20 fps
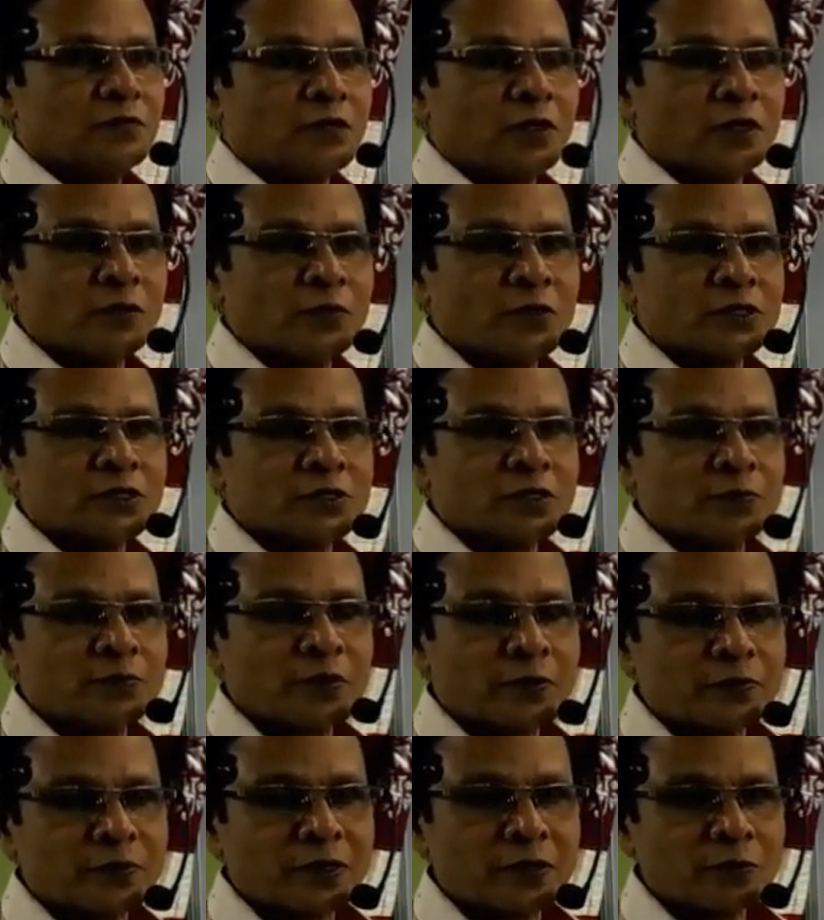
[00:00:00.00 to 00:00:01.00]
formation
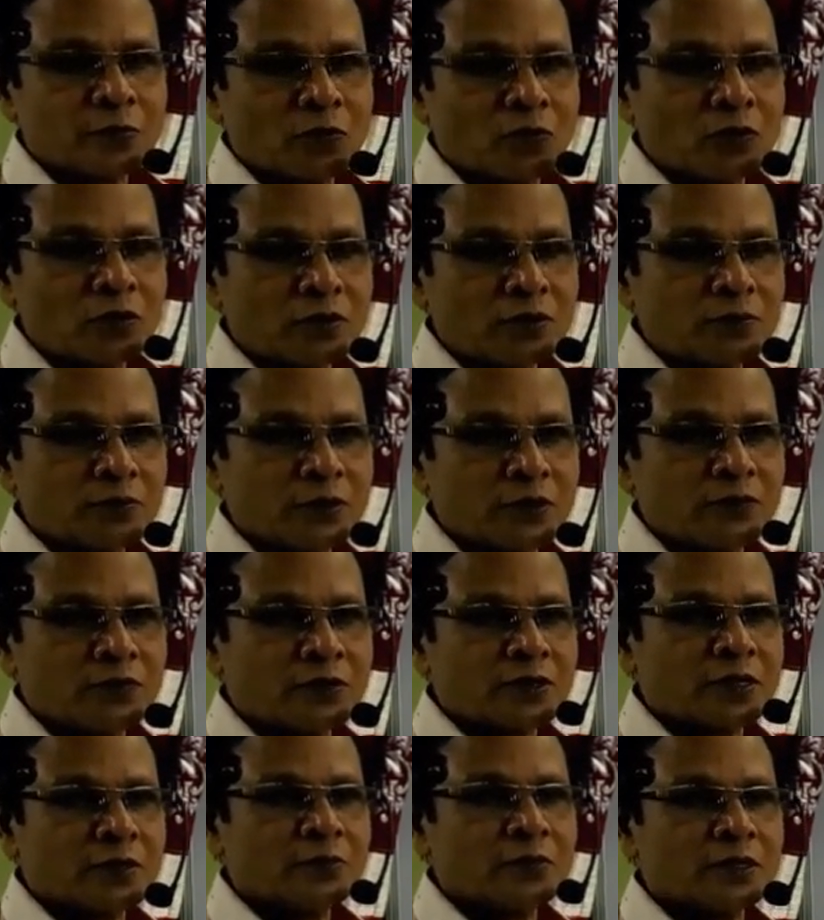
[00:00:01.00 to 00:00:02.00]
of peptide bond
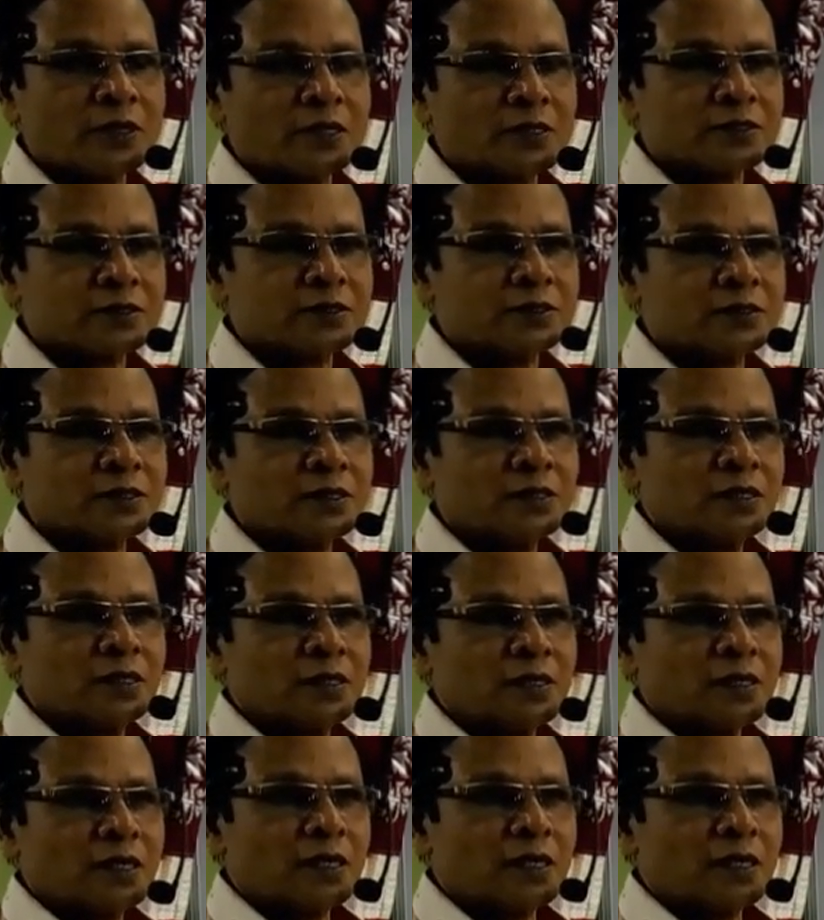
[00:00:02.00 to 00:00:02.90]
between the amino acids,